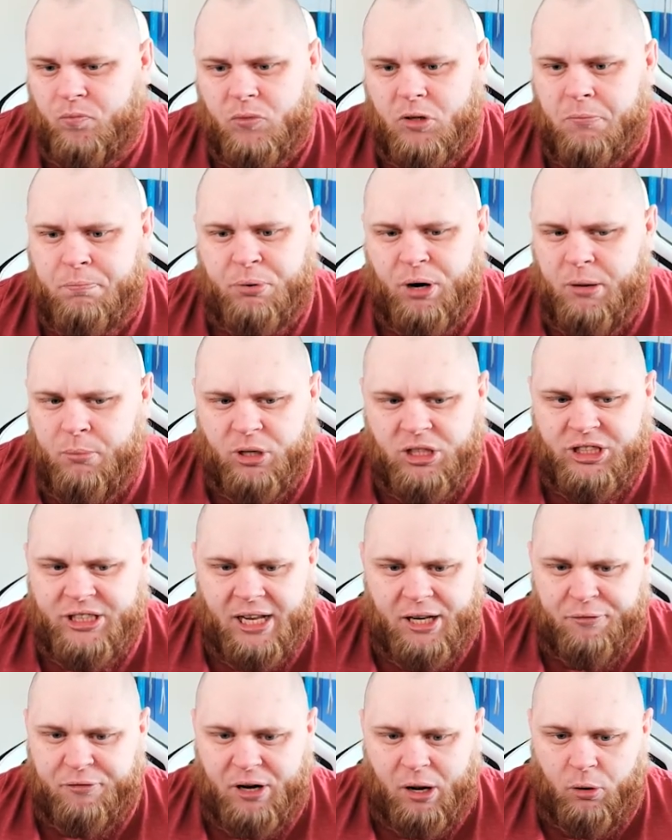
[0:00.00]
pretty much
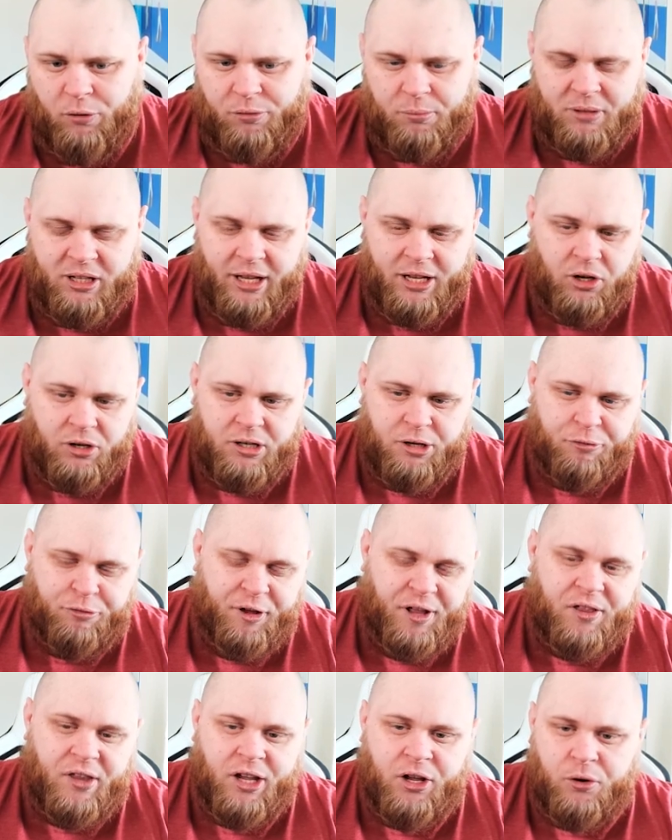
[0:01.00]
anything out of them. They're going to
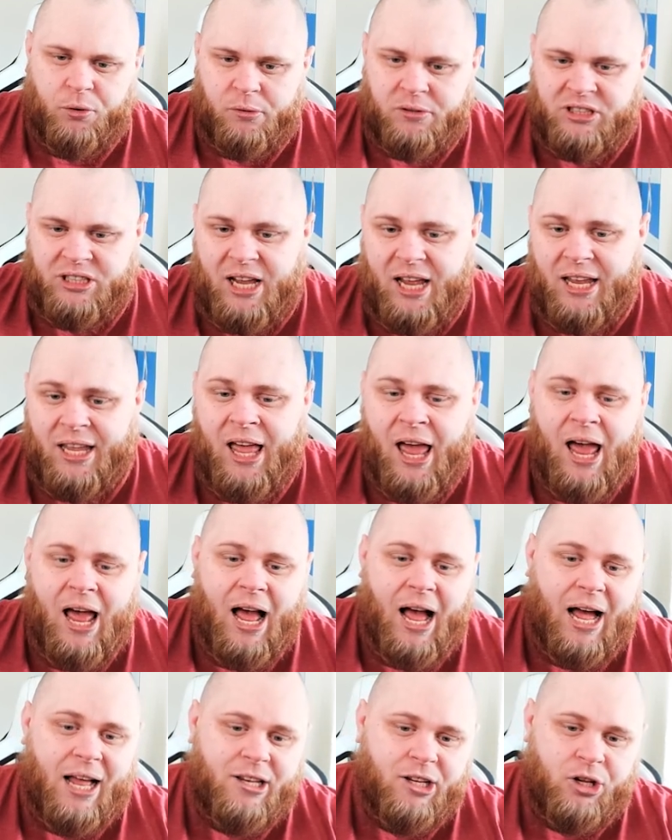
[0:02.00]
defend, they're going to attack,
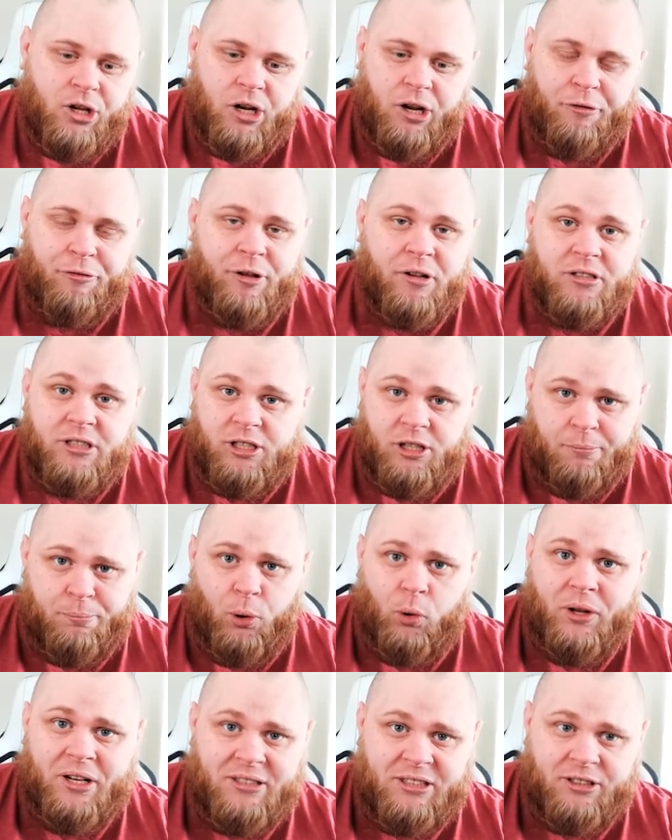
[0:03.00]
and they're going to filter the
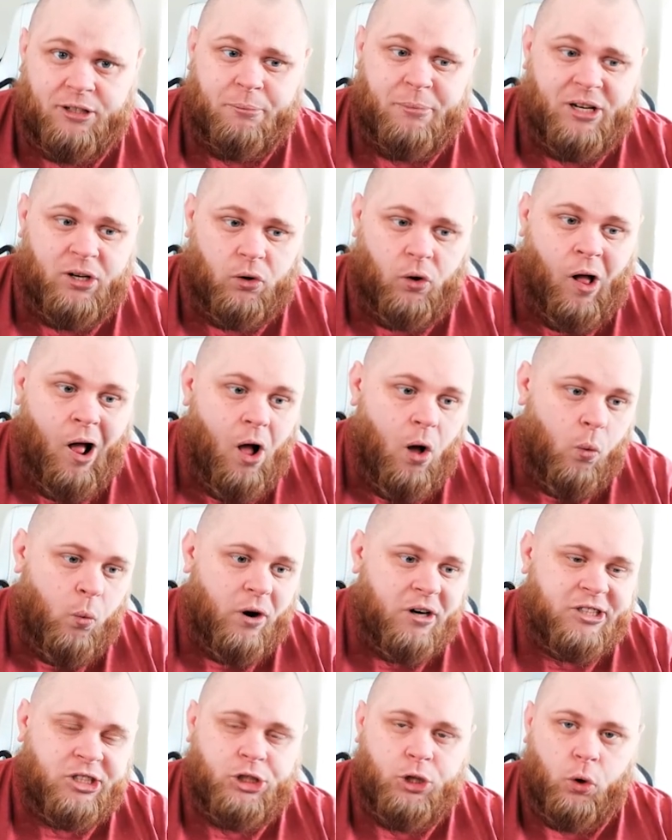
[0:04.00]
ball into the middle.
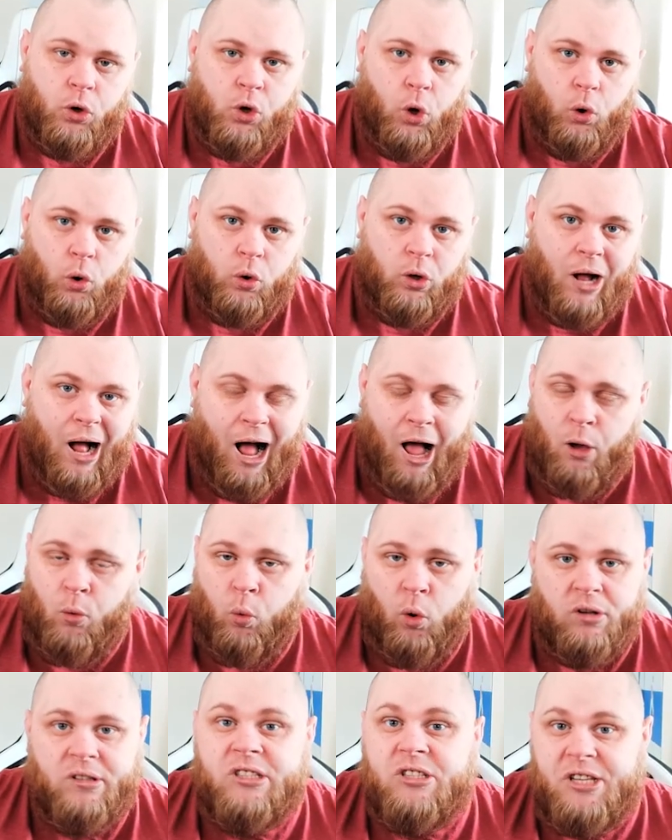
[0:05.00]
Whereas Joe Cole, I
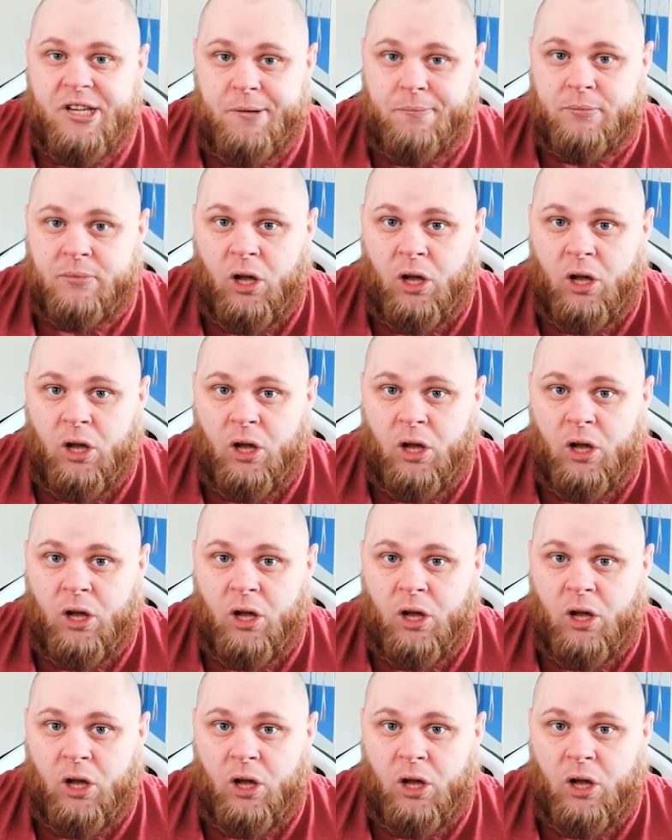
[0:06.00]
wanted him